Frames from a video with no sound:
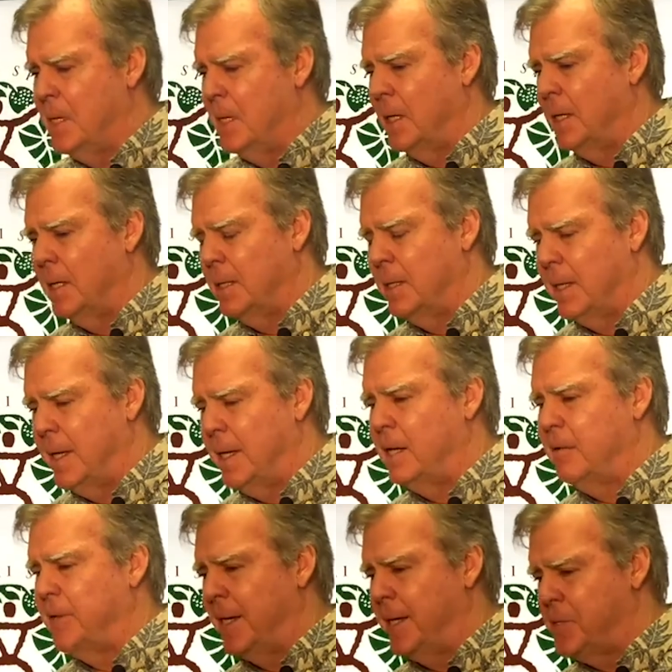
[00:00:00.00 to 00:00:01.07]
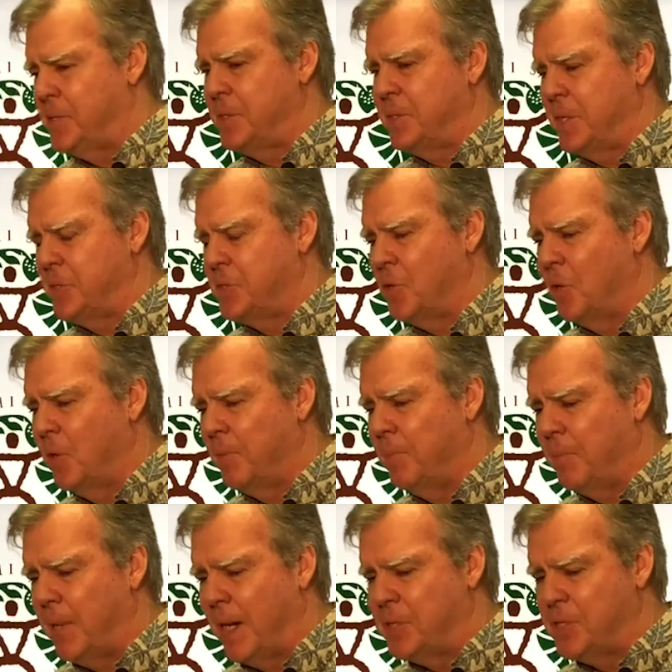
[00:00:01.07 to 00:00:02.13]
ahead of this whole
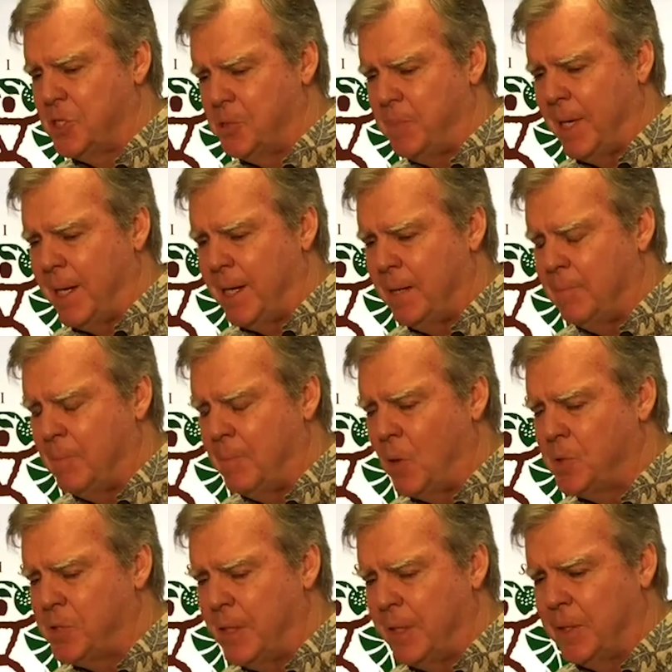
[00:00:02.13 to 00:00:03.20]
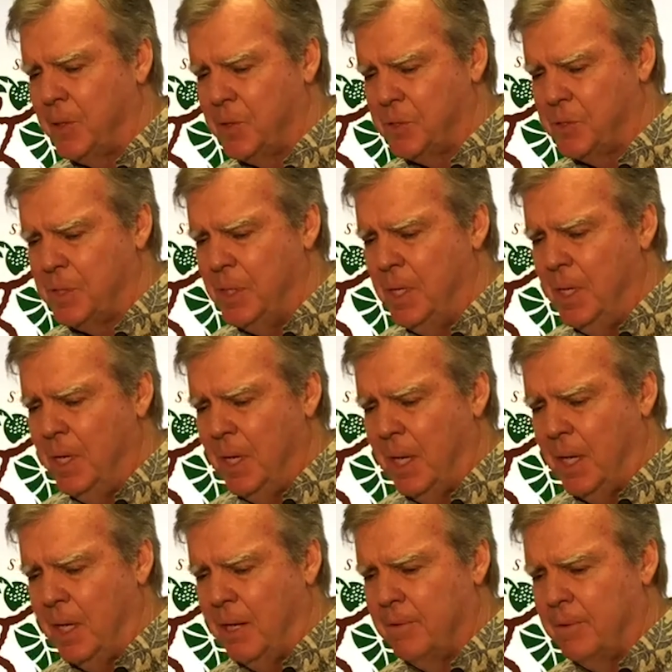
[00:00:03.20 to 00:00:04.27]
process by imposing those
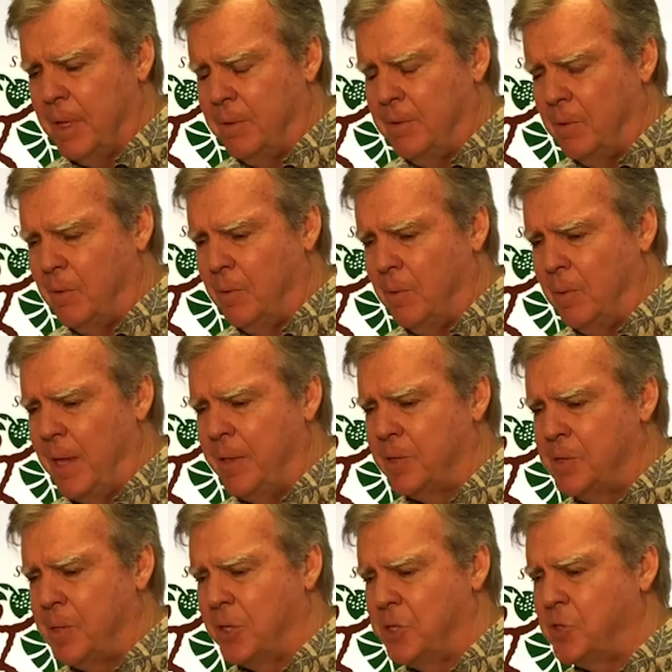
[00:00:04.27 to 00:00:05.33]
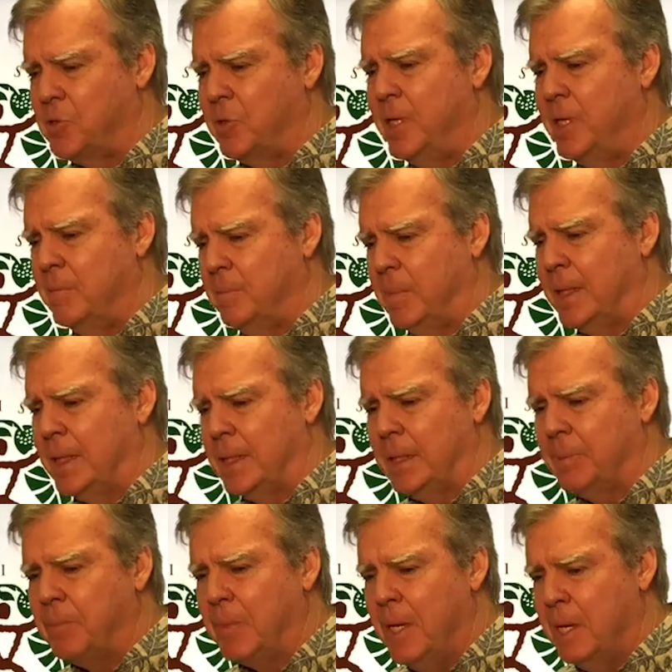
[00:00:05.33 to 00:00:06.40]
rather extreme
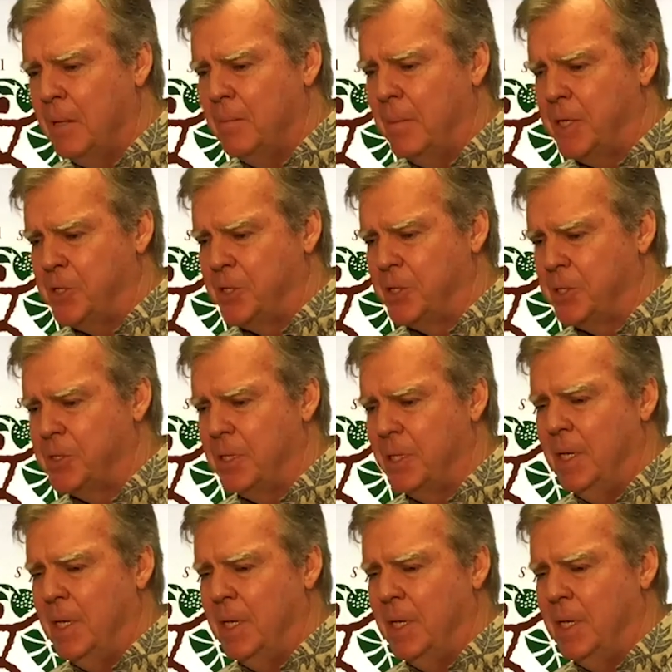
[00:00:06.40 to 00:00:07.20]
measures